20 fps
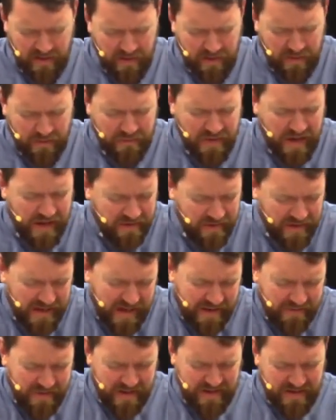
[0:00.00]
Father in
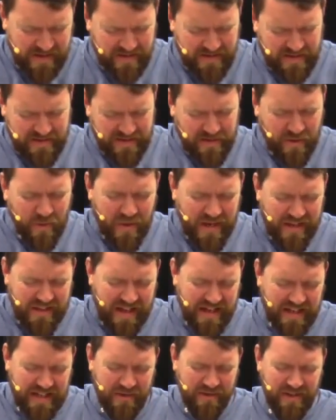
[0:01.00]
heaven, we
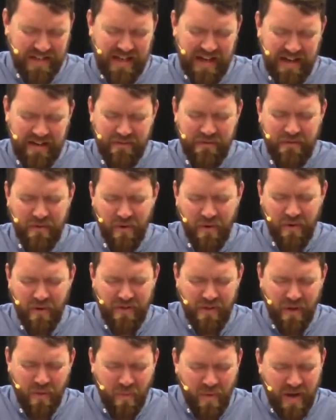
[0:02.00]
thank you again for
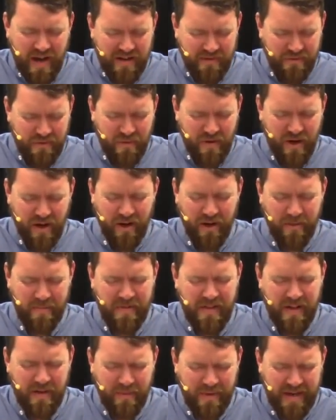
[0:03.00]
the wonderful hope
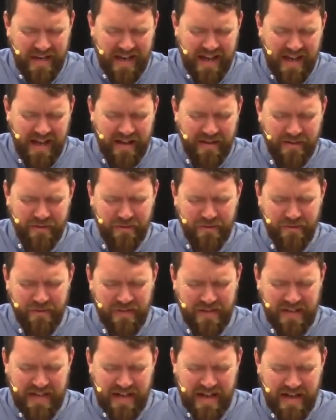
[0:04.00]
that we have
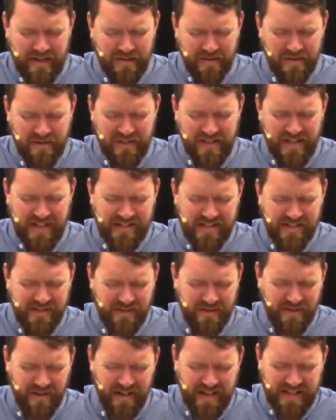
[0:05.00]
in our Lord Jesus
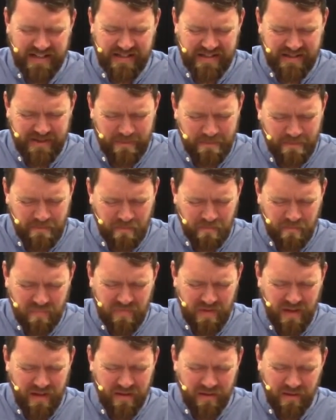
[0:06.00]
Christ.
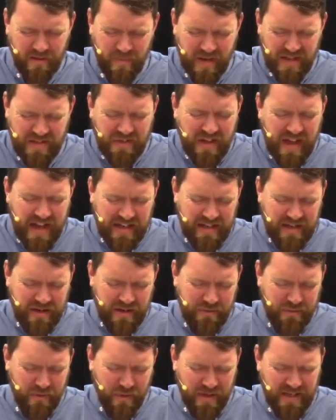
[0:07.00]
Lord, we thank
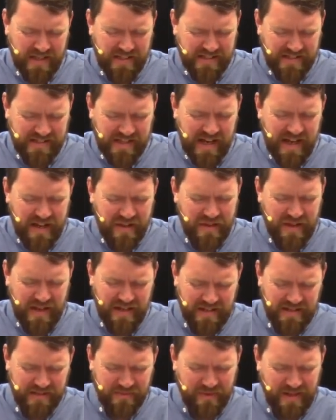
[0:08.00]
you for his death and
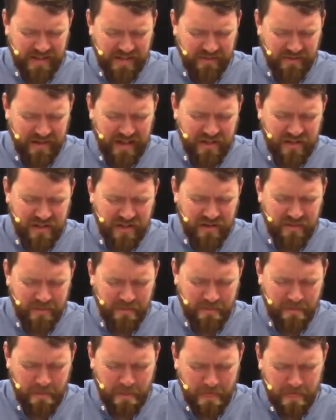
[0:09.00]
his resurrection,
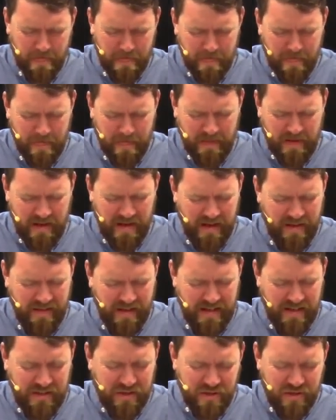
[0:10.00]

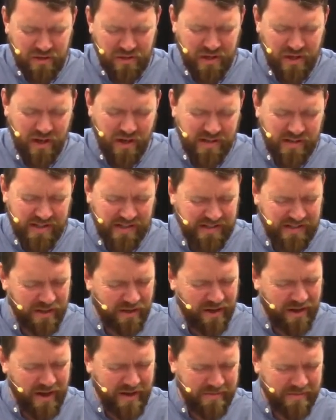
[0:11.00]
that you chose a
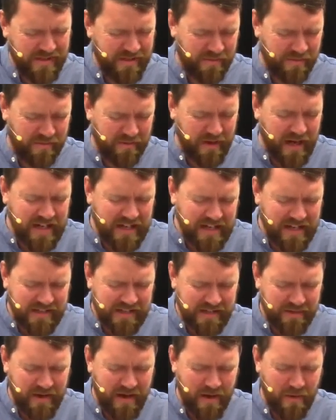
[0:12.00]
time to break
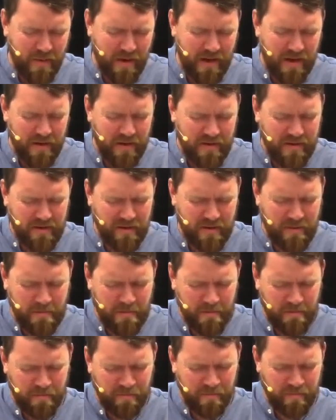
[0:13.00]
into our world,
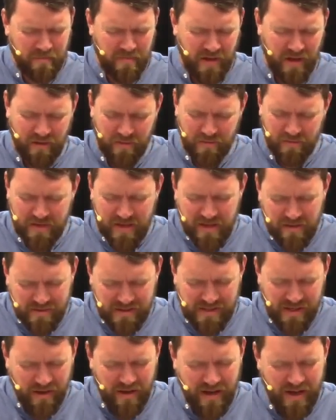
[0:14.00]
a real
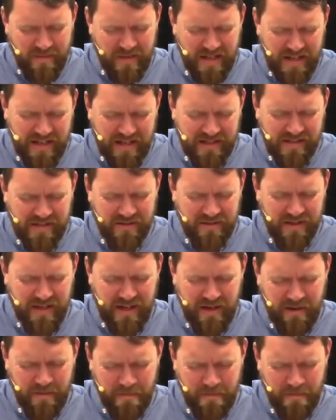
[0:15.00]
time in history,